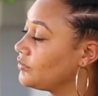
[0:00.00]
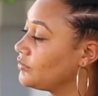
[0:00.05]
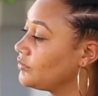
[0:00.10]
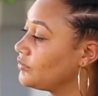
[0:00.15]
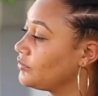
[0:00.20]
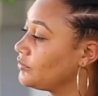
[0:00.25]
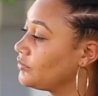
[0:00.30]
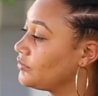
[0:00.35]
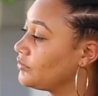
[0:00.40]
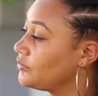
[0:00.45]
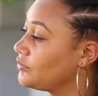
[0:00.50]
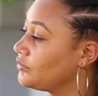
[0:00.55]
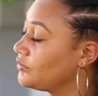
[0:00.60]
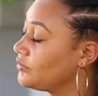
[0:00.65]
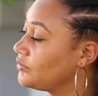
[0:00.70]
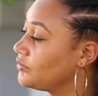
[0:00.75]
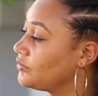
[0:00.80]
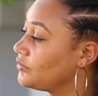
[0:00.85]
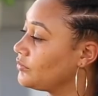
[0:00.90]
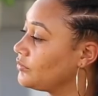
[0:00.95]

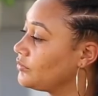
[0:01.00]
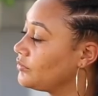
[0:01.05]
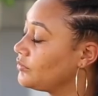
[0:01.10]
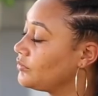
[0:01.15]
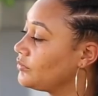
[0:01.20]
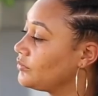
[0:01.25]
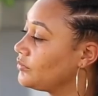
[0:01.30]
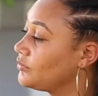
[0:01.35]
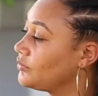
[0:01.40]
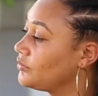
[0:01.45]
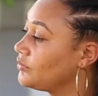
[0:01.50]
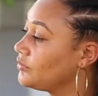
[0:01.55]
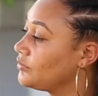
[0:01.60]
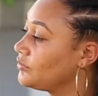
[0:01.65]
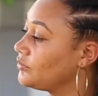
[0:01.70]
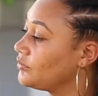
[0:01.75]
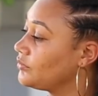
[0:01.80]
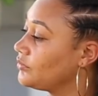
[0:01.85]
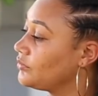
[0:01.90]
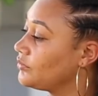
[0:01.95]

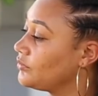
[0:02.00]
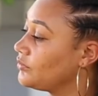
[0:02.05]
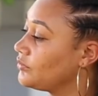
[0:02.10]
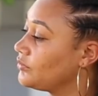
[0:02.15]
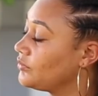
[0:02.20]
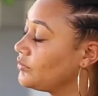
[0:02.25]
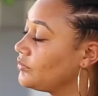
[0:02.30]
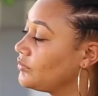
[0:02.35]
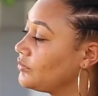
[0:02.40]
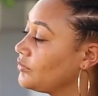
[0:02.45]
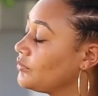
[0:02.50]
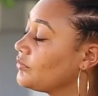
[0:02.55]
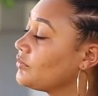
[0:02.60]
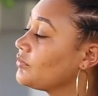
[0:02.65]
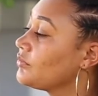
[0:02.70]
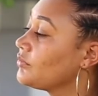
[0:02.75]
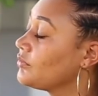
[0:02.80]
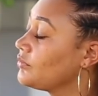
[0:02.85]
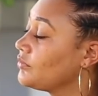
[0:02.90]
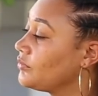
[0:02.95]

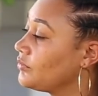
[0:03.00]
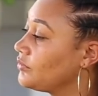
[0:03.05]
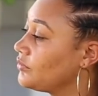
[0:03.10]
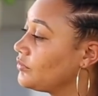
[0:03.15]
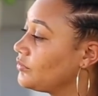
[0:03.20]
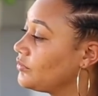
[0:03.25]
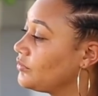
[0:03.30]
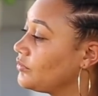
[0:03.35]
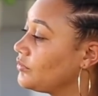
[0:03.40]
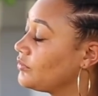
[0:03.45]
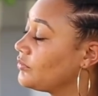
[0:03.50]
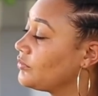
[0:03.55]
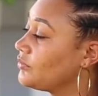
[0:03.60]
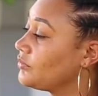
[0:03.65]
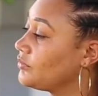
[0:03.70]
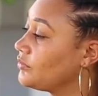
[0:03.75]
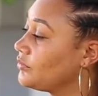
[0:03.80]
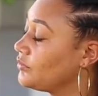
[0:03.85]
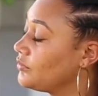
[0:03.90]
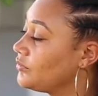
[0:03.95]

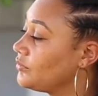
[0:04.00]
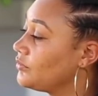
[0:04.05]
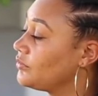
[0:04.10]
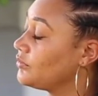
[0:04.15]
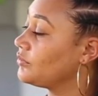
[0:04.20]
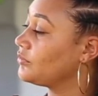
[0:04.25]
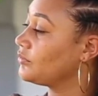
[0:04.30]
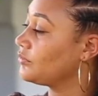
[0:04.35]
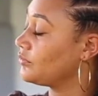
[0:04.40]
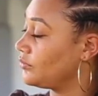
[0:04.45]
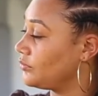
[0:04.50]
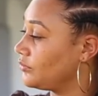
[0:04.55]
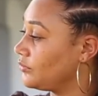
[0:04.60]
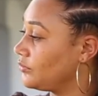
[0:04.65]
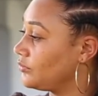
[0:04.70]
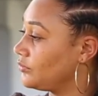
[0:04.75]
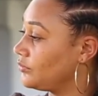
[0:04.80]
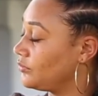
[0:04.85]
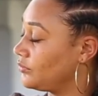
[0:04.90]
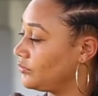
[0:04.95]

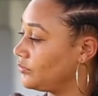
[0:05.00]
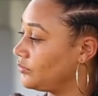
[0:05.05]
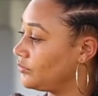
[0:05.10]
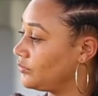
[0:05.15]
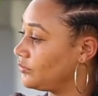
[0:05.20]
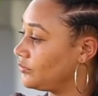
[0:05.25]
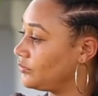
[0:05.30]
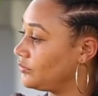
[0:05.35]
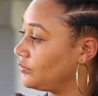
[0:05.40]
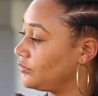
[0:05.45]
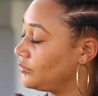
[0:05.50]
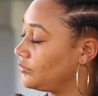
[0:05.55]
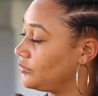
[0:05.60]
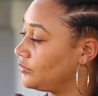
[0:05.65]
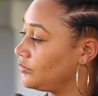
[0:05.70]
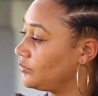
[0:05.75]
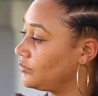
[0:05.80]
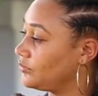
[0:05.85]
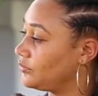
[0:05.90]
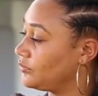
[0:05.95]
[no speech]